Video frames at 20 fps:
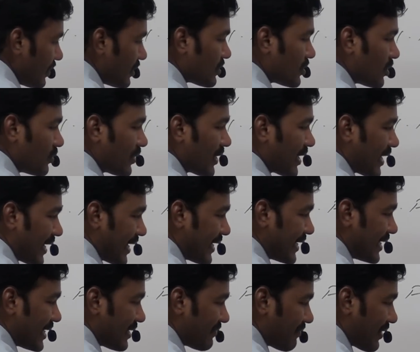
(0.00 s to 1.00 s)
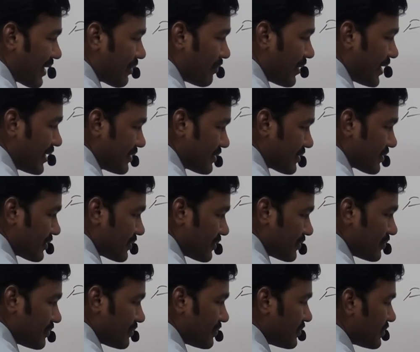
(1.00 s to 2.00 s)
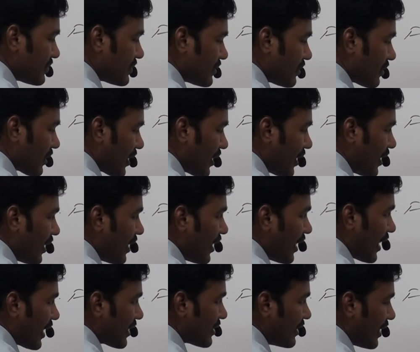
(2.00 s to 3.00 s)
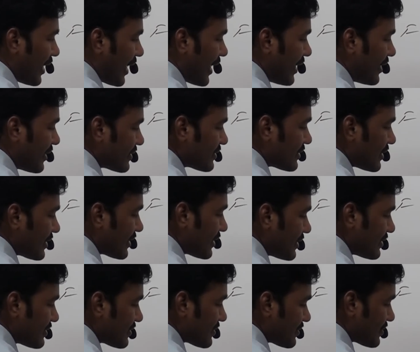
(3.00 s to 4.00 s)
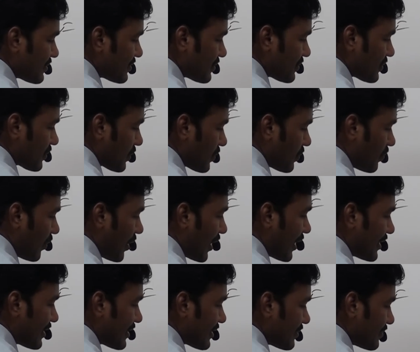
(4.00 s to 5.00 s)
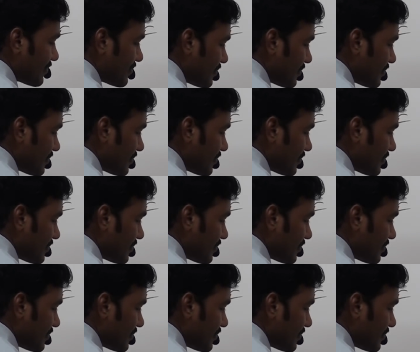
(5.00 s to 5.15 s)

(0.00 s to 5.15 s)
So we can identify bugs, okay, and the end result is quality.